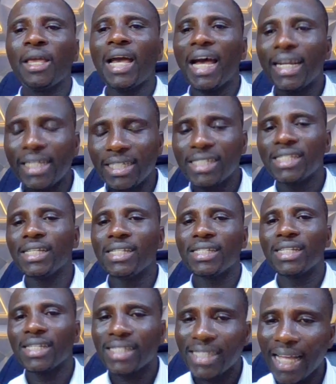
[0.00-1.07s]
And this is
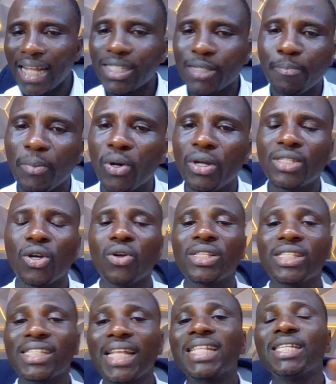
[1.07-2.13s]
the start point or
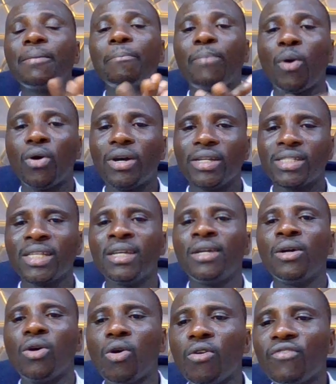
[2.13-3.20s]
starting point
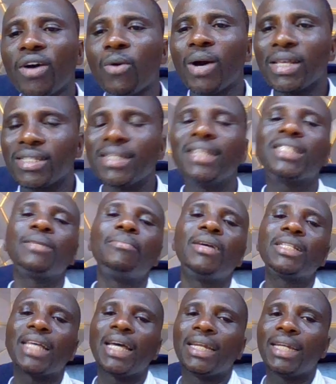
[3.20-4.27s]
of our
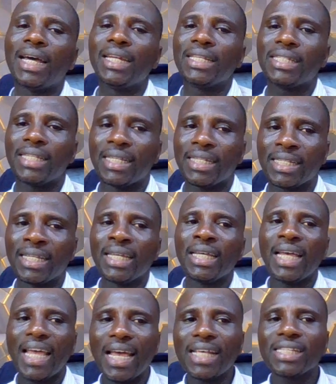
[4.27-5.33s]
sentiment analysis,
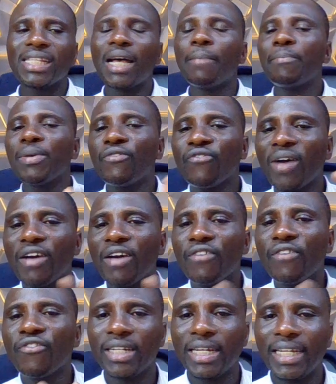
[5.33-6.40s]
S&P
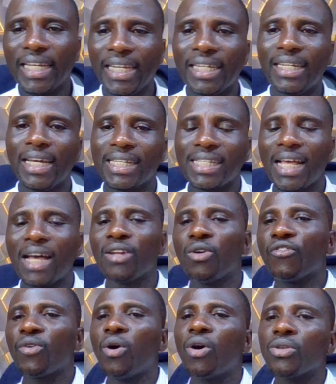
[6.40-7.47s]
500 index. And
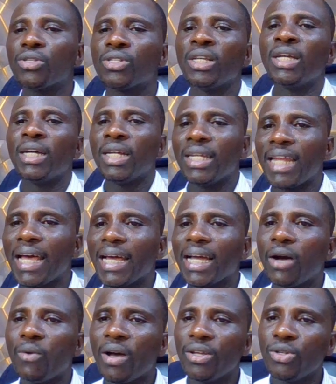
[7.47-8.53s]
of course, like
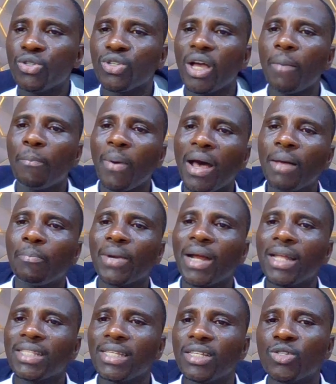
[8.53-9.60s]
our usual
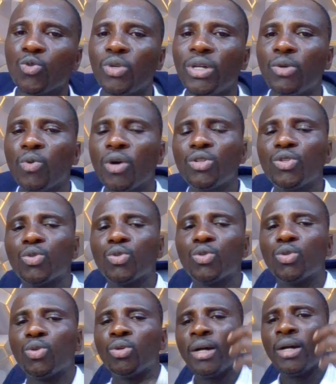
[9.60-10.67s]
practice, we want
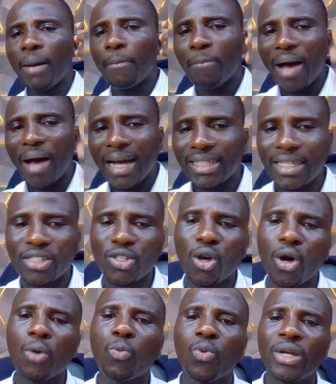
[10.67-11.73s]
to back this
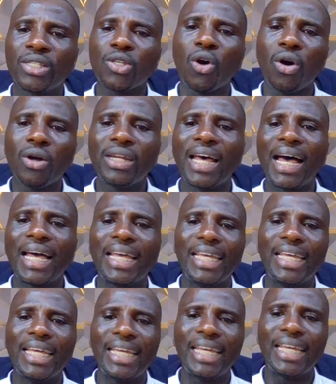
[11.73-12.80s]
up with other
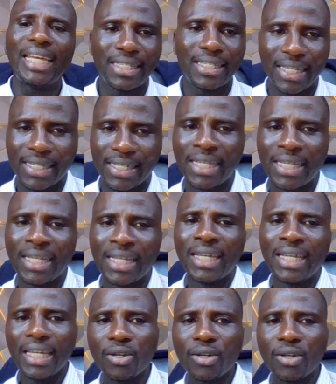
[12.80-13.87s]
indices,
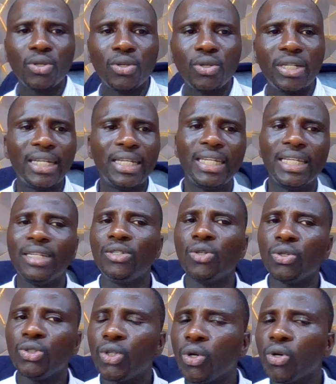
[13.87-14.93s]
including the
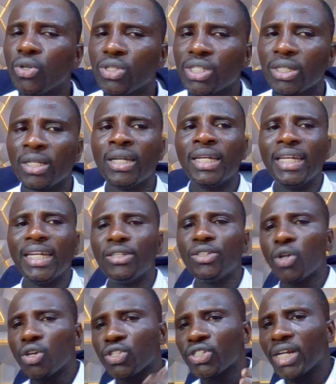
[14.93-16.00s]
Dow Jones
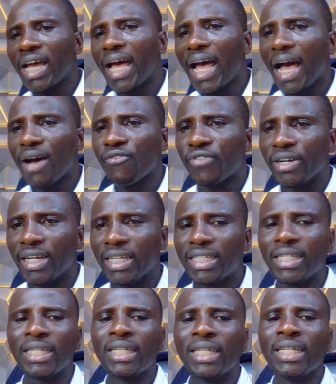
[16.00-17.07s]
Industrial
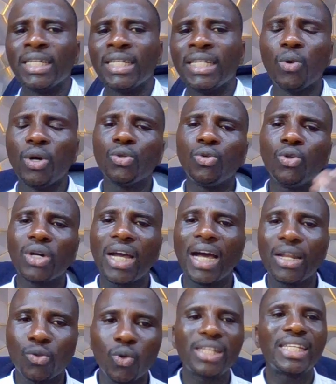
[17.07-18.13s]
Average. We want to look
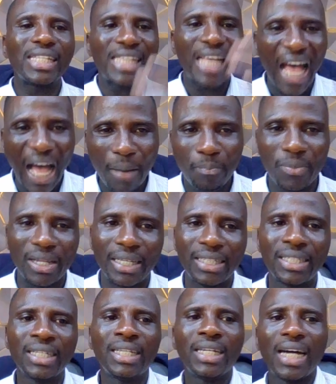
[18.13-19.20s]
at what is
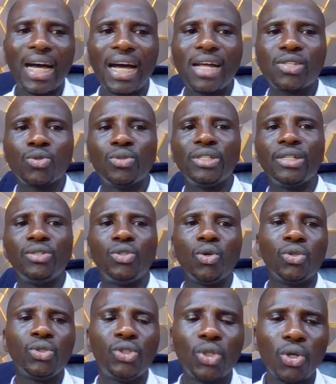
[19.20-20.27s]
happening to the
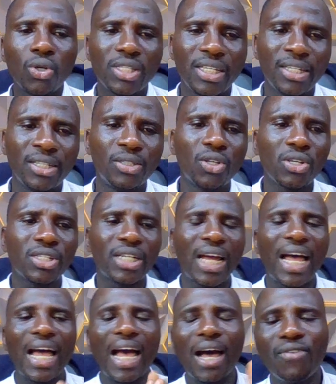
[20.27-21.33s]
Dow Jones
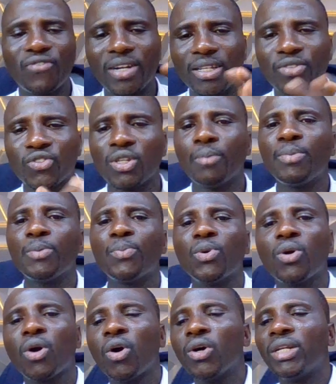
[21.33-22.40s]
Industrial Average. Some
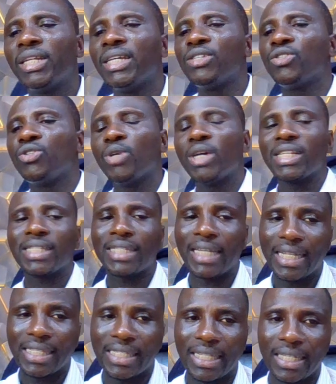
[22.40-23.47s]
people call this US
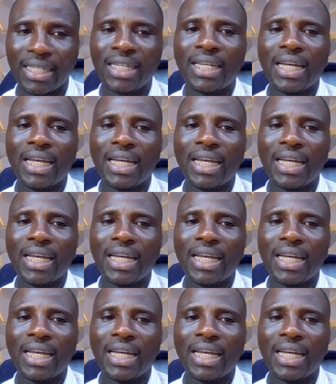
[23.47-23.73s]
30.